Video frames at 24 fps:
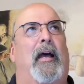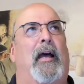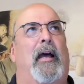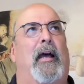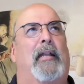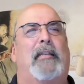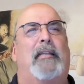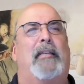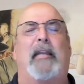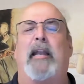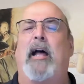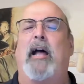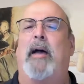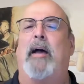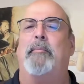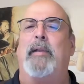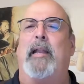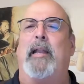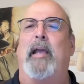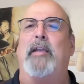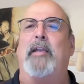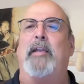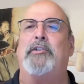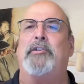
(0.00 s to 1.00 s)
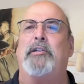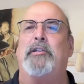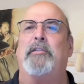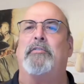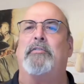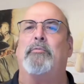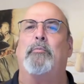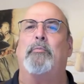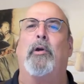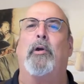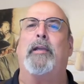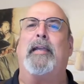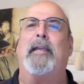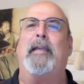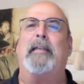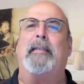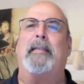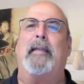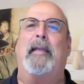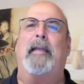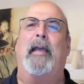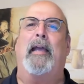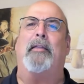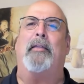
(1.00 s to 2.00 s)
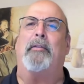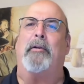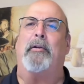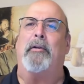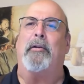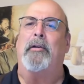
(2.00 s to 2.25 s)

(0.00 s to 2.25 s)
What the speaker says: denominations working together